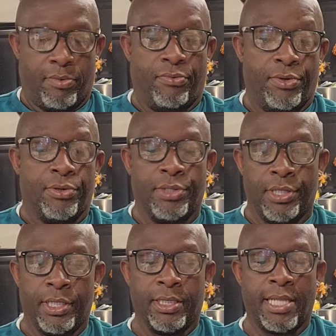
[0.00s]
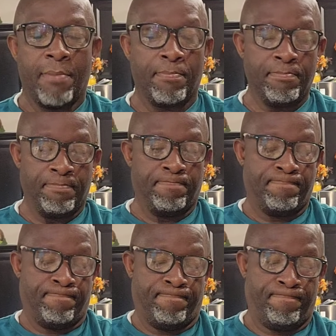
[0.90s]
real good, because I'm
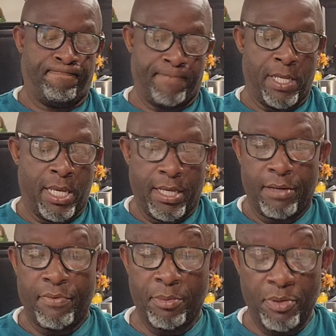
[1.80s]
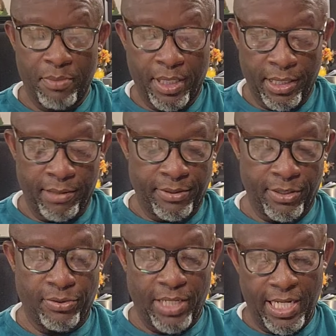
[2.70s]
getting ready to put my gloves
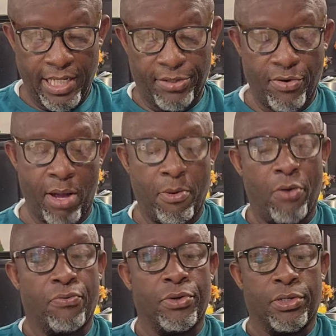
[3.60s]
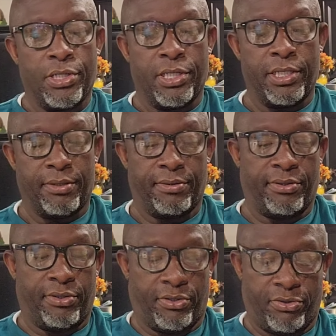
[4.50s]
on, so I need to dry them off real good
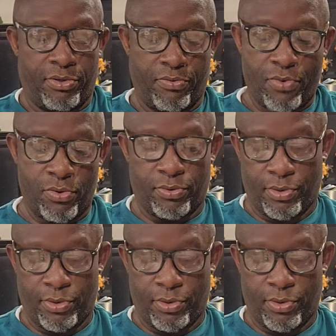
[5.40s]
so I